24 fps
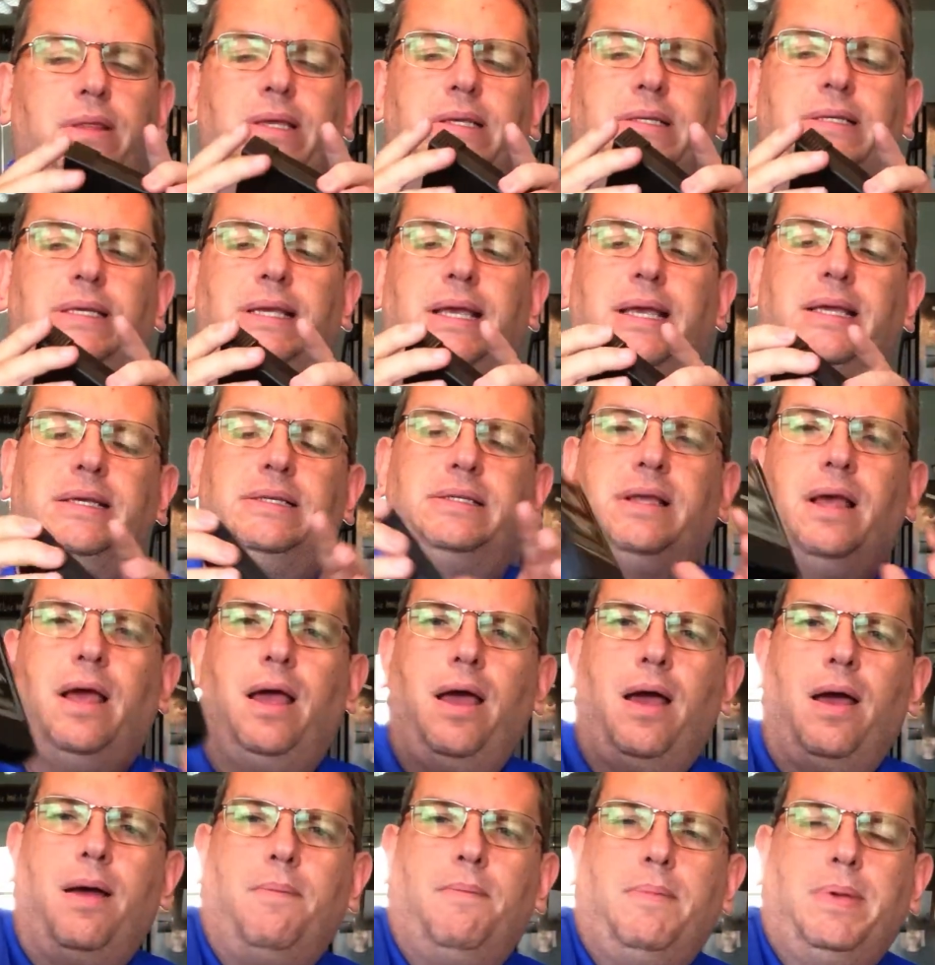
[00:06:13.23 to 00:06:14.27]
This is
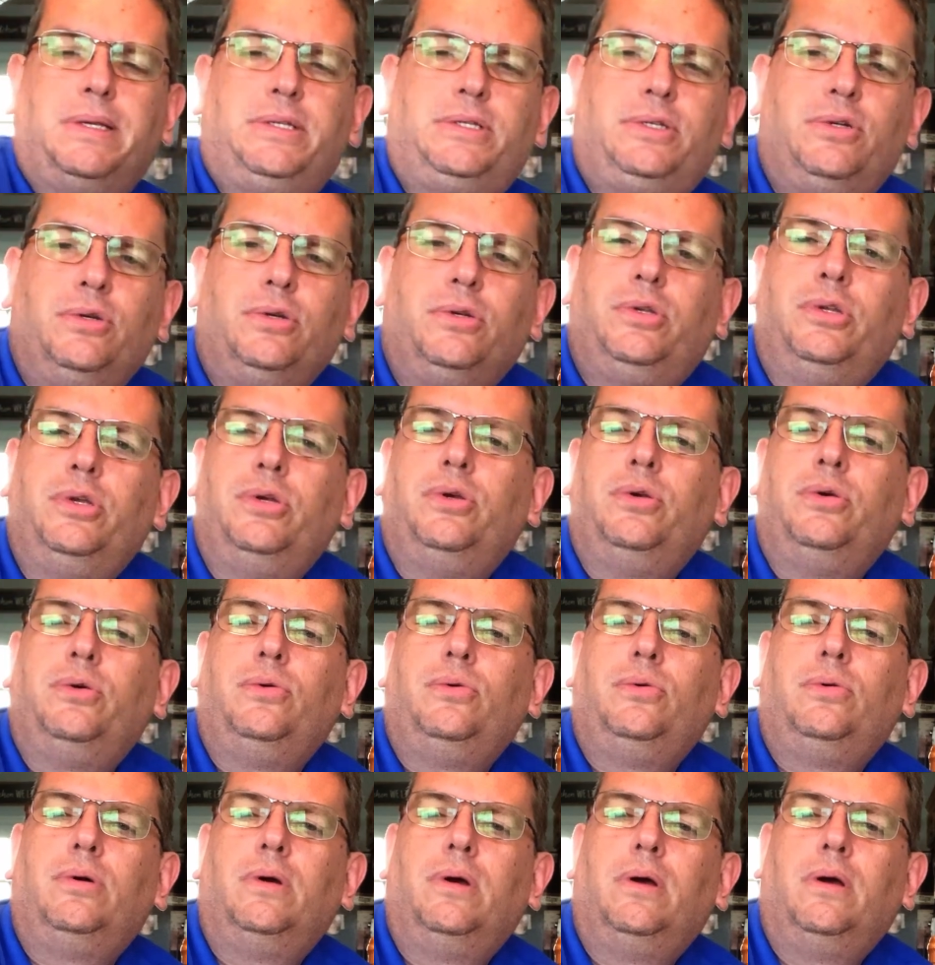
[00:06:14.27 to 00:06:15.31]
Mr.
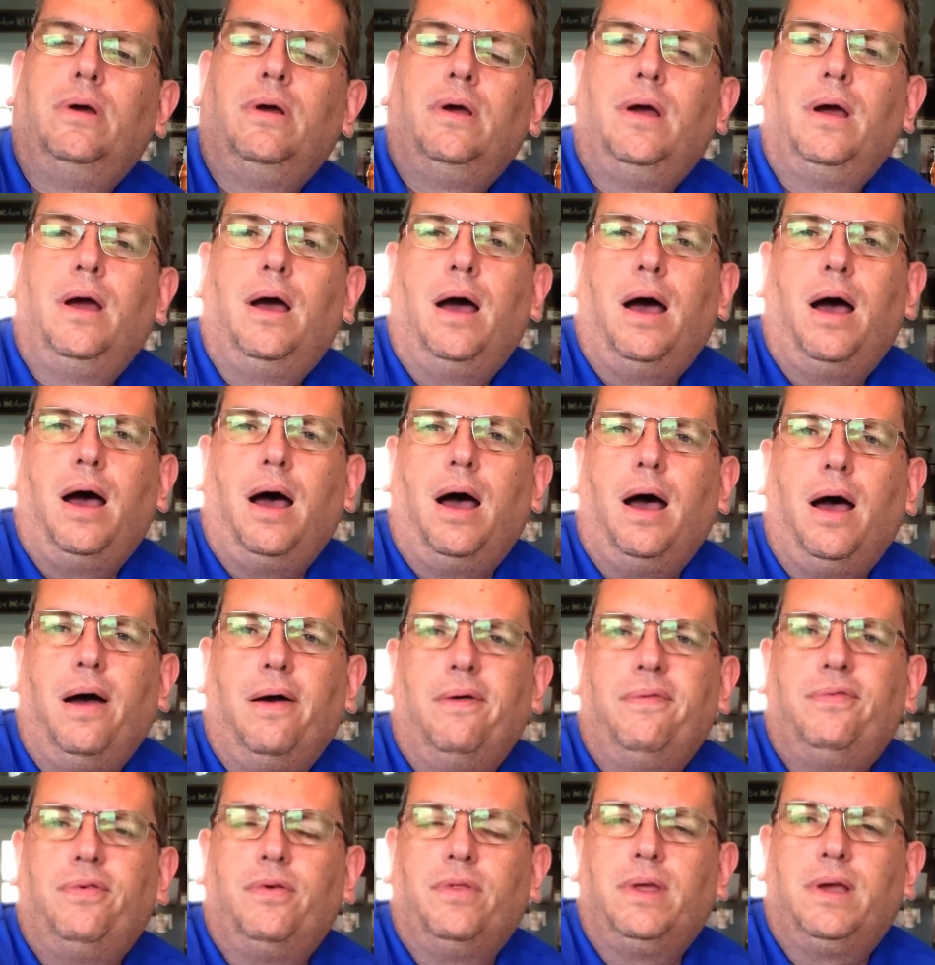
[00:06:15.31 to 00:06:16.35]
Do
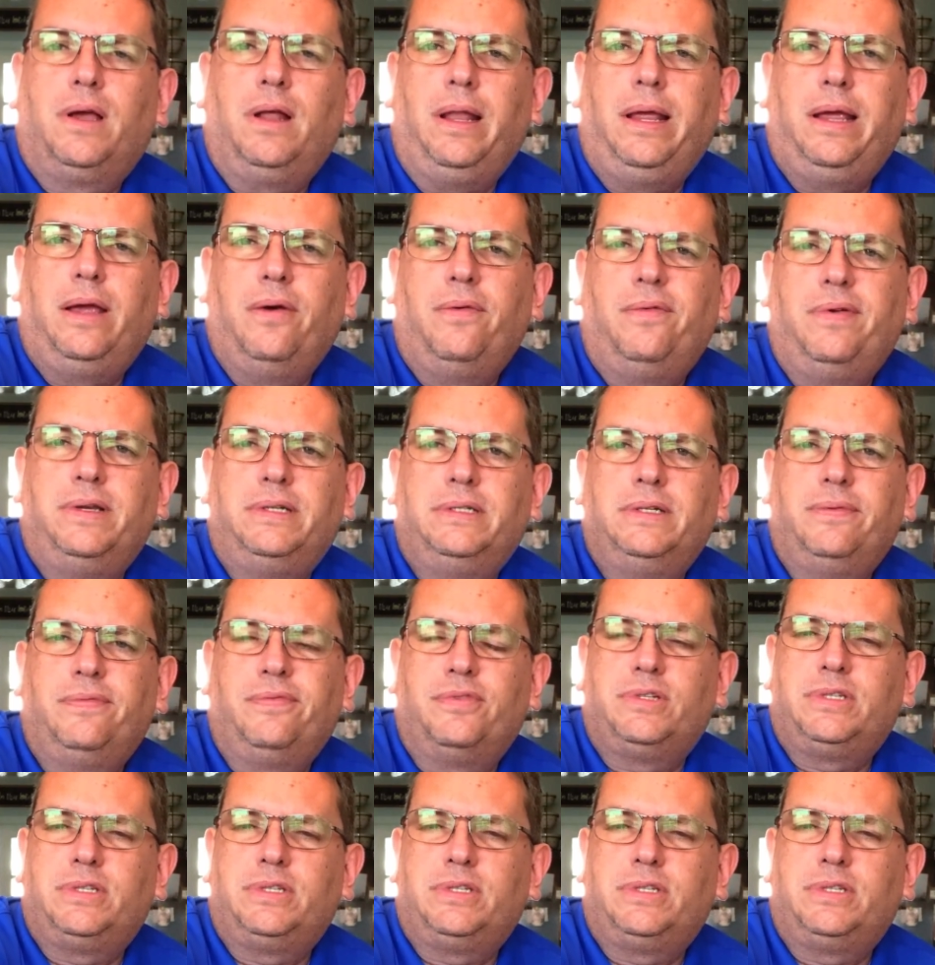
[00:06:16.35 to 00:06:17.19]
for the ColecoVision.